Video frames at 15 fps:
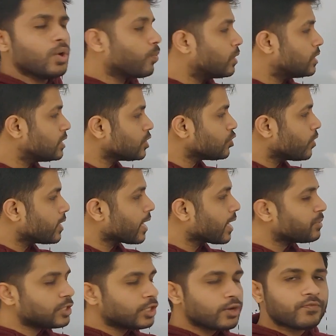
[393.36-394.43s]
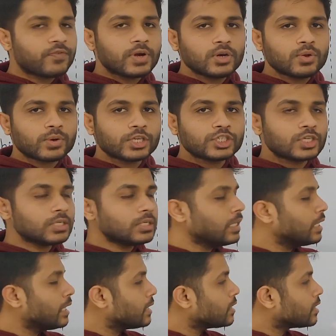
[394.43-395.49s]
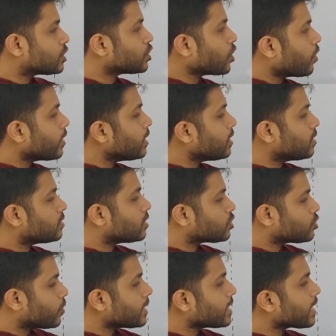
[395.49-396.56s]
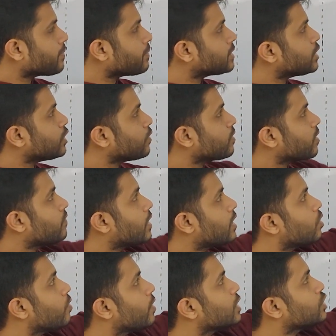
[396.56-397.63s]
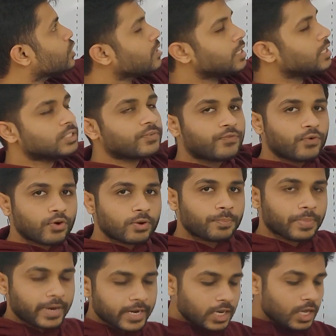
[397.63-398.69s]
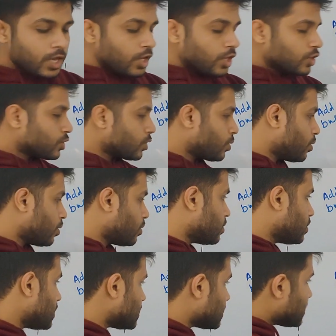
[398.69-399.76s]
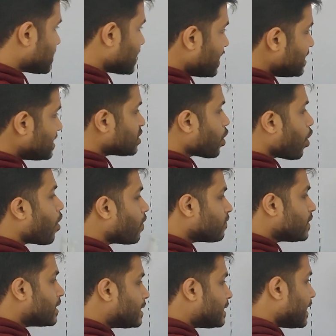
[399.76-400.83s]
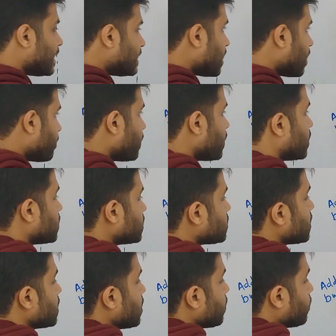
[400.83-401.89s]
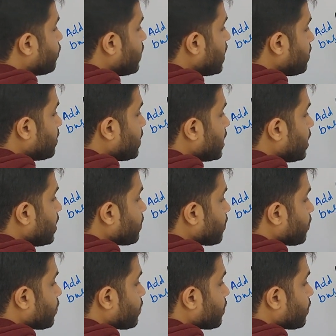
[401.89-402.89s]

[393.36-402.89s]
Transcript: What is the storing capacity of one location? The storing capacity of the one location is 4 bit. So the size of the data bus will be,